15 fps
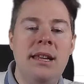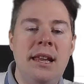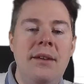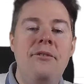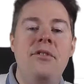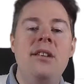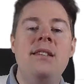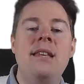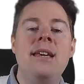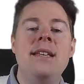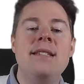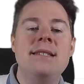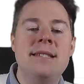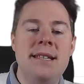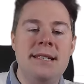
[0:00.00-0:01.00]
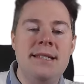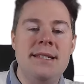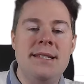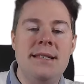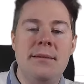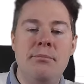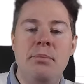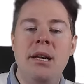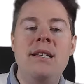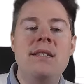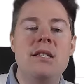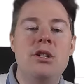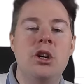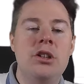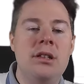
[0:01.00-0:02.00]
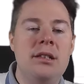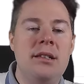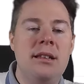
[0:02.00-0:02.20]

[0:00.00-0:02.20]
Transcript: If it exists, but it's not